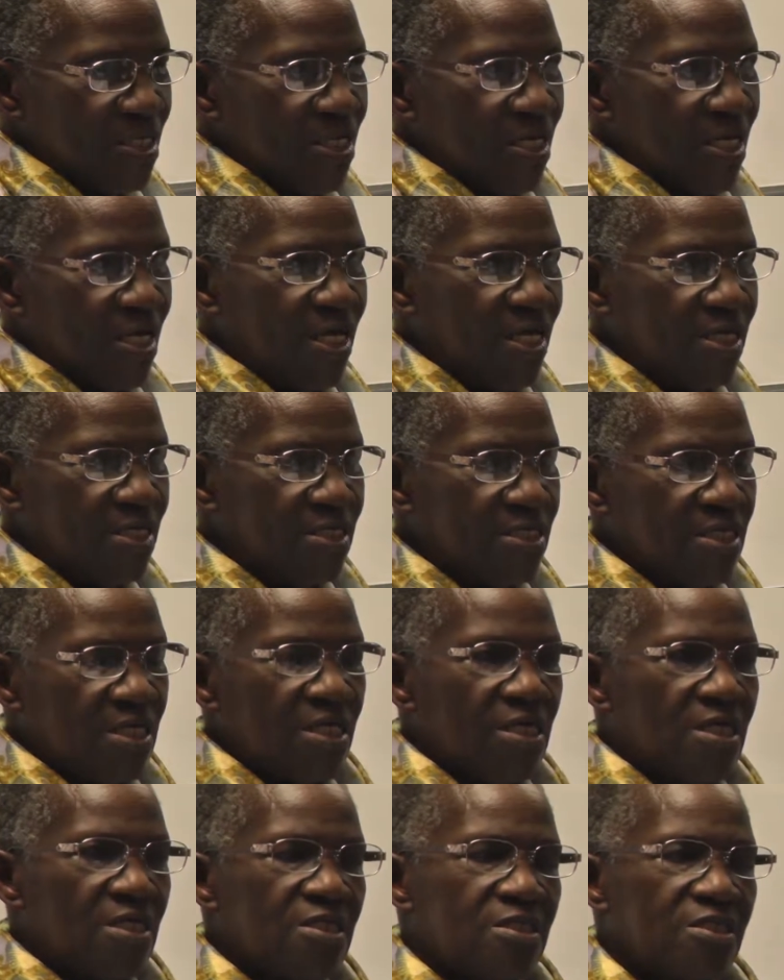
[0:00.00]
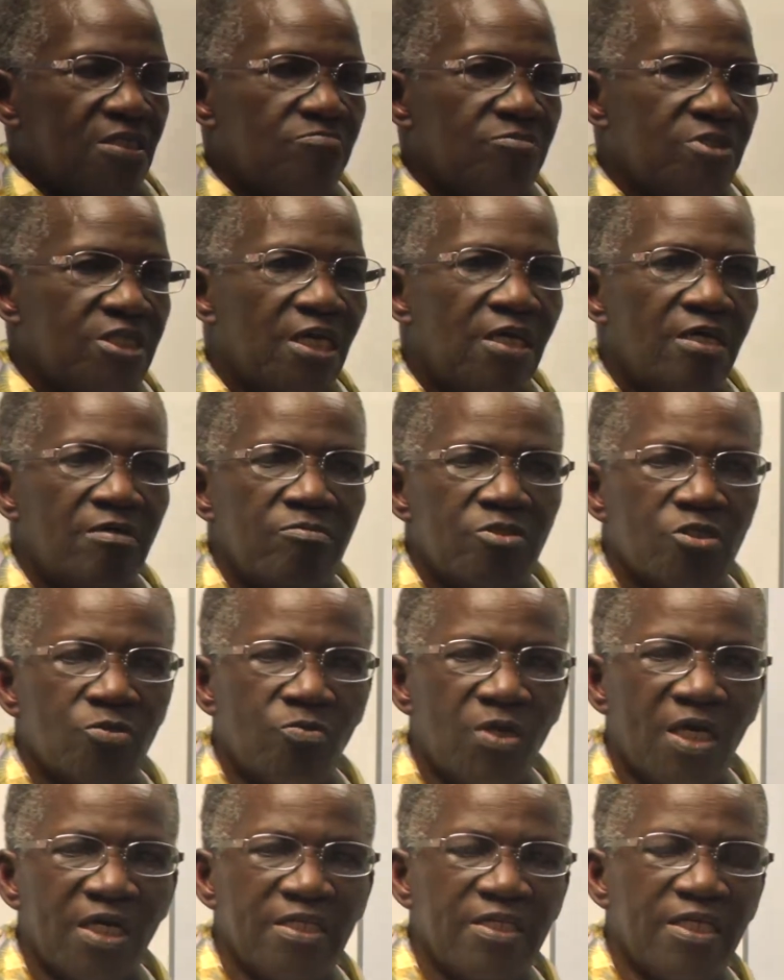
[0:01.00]
And sometimes
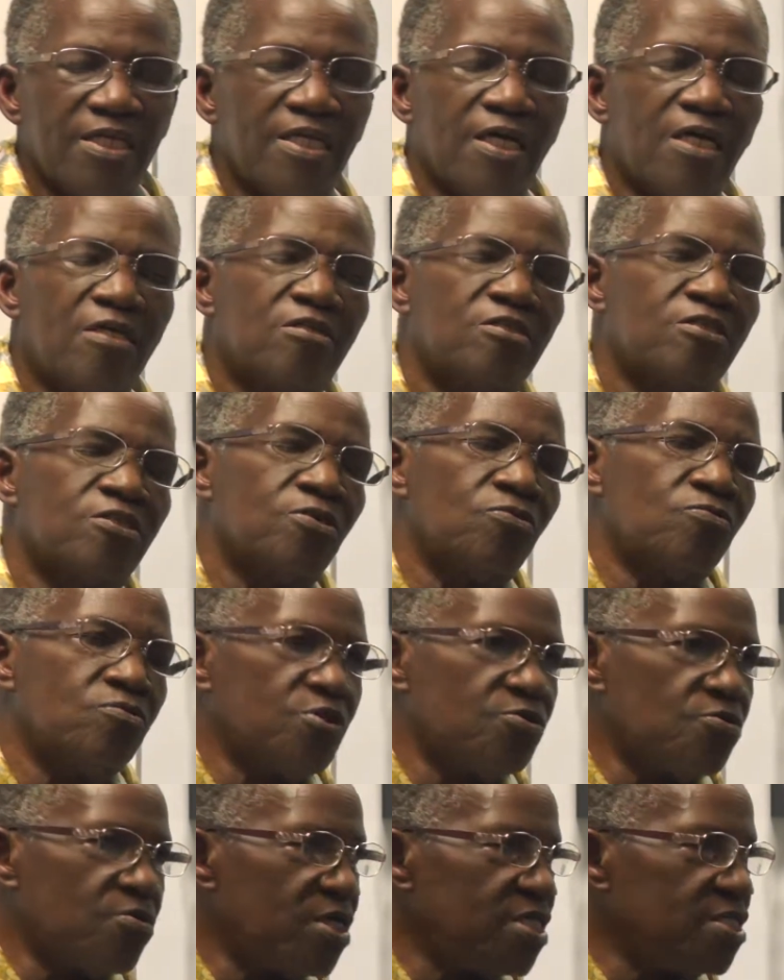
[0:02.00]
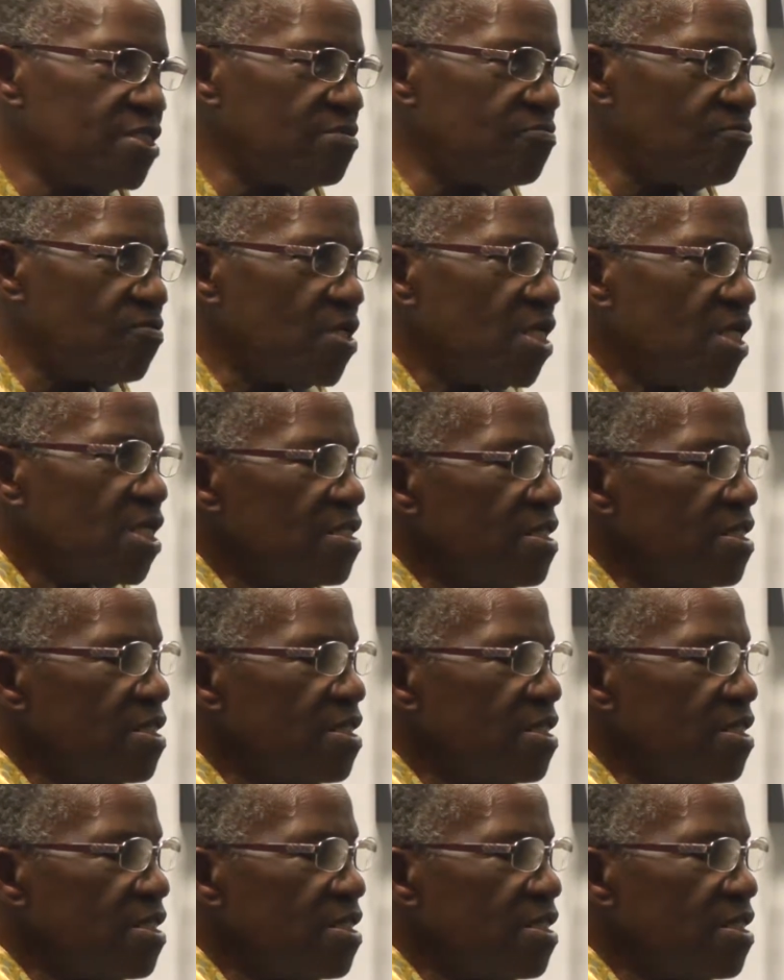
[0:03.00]
why they are so aggressive,